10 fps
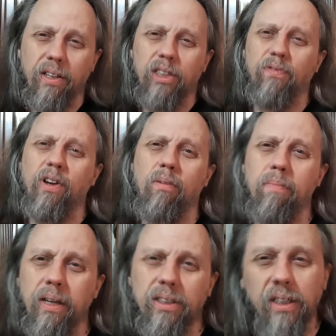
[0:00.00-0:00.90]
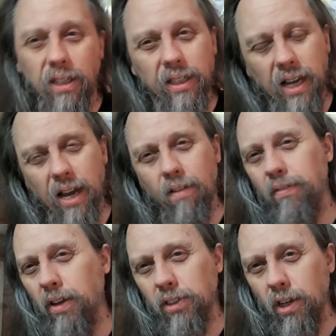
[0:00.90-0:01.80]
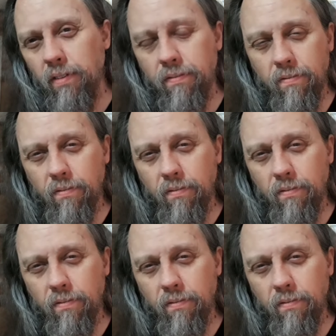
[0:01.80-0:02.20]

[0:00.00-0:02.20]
this film basically kind of does a